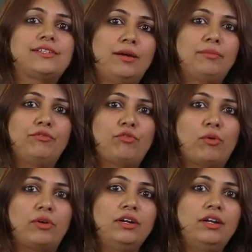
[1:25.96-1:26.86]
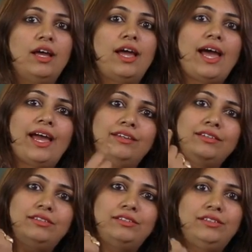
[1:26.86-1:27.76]
coming forward and
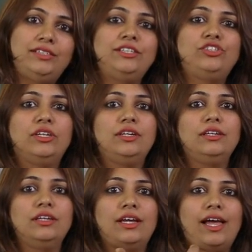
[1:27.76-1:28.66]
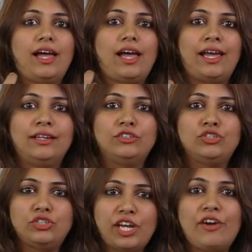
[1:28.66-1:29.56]
teaching and
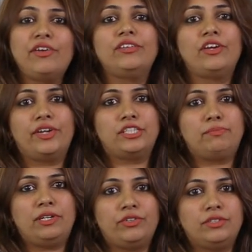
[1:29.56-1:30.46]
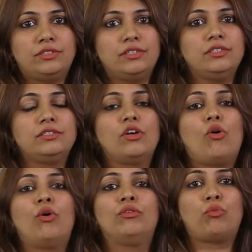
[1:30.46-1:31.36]
sharing their experiences
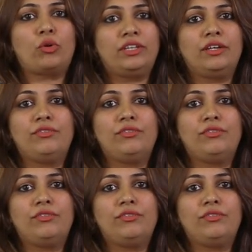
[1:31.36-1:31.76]
on what they've